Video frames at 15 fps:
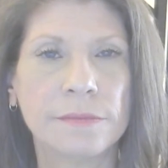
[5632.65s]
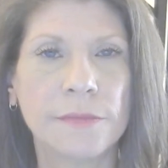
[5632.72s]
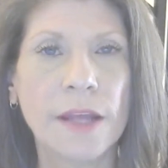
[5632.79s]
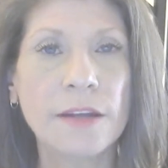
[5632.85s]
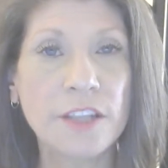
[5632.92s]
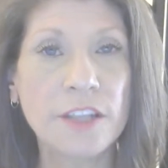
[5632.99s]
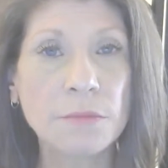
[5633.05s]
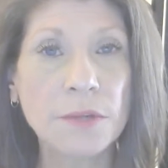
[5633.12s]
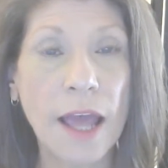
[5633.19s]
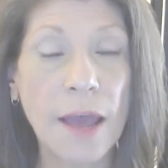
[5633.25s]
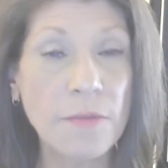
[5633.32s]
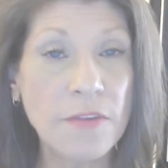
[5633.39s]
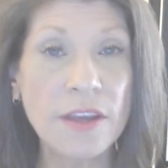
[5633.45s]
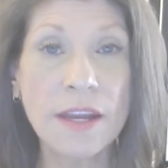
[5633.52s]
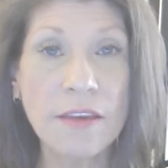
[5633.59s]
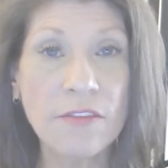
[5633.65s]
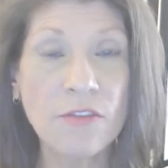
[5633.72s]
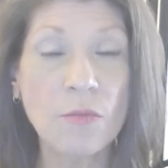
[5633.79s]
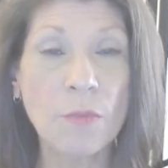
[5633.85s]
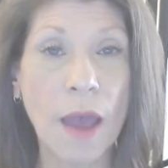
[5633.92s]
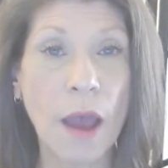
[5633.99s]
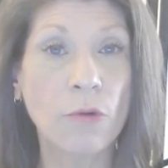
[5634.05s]
And sometimes it is
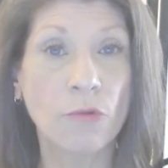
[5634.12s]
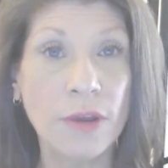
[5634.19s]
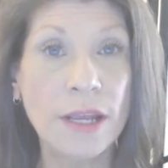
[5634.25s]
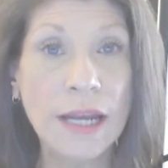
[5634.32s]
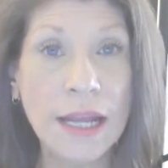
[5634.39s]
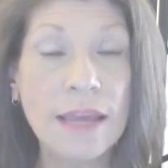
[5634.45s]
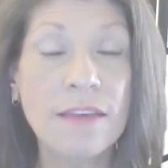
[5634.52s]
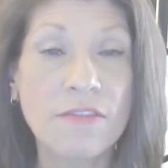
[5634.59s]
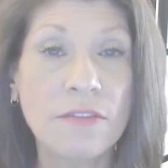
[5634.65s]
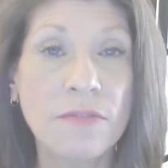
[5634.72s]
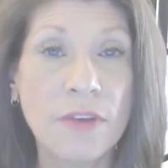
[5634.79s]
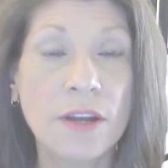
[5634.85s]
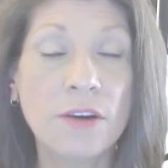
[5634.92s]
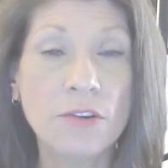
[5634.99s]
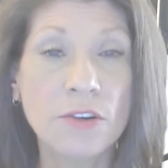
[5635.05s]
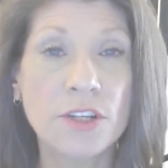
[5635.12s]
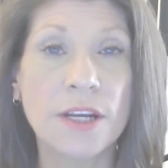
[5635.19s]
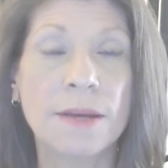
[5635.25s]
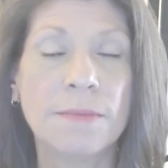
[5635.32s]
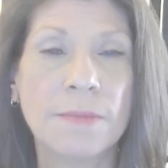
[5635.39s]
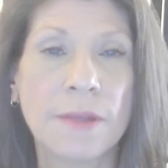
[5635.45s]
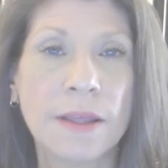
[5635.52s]
about release of
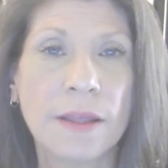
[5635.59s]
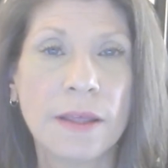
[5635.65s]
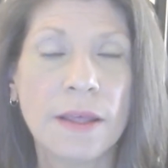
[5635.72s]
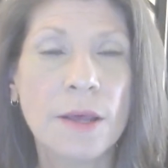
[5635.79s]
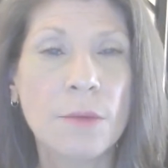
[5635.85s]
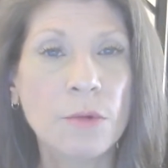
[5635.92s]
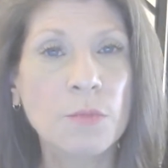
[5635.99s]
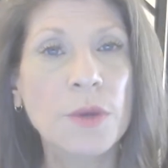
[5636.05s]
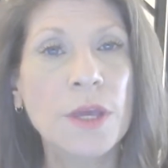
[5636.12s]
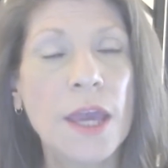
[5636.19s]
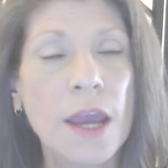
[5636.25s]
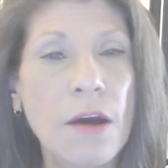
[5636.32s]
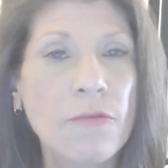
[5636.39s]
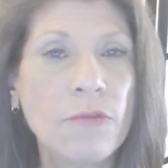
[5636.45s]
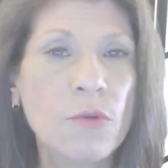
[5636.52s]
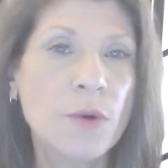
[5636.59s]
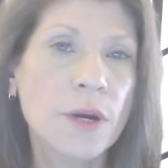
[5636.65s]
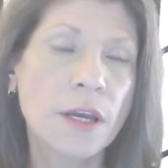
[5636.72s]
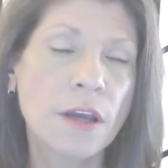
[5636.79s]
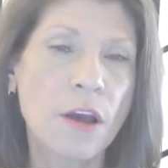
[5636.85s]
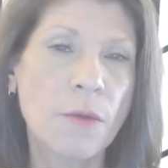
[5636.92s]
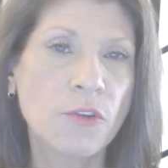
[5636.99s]
energy. But be careful when
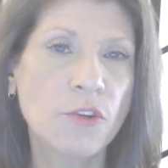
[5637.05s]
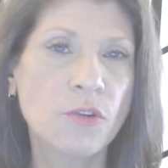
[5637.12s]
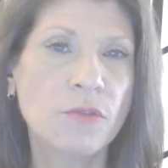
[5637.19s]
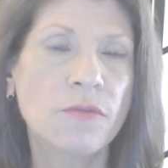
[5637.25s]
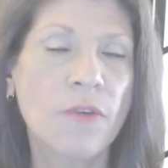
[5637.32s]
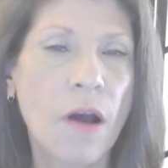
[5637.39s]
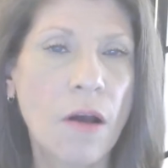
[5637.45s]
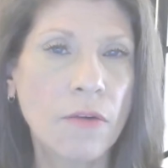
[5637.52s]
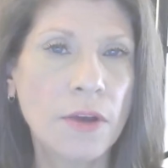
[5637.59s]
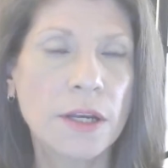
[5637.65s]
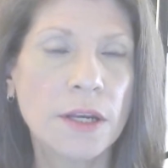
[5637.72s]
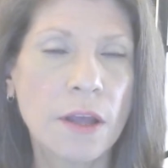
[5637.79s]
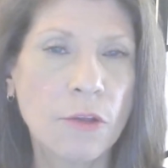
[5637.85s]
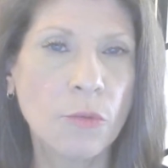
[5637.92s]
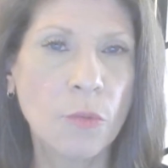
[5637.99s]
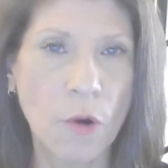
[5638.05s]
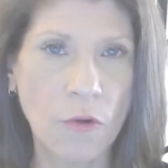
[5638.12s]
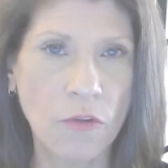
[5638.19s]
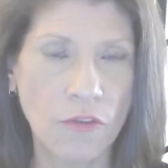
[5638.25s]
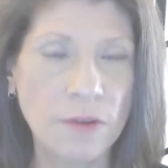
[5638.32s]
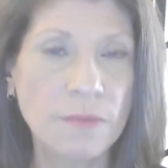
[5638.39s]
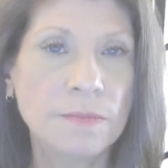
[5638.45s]
it comes to involving another
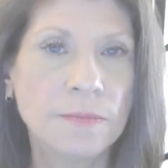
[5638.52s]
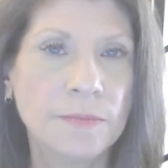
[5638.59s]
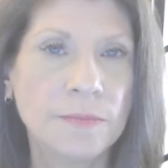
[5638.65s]
person,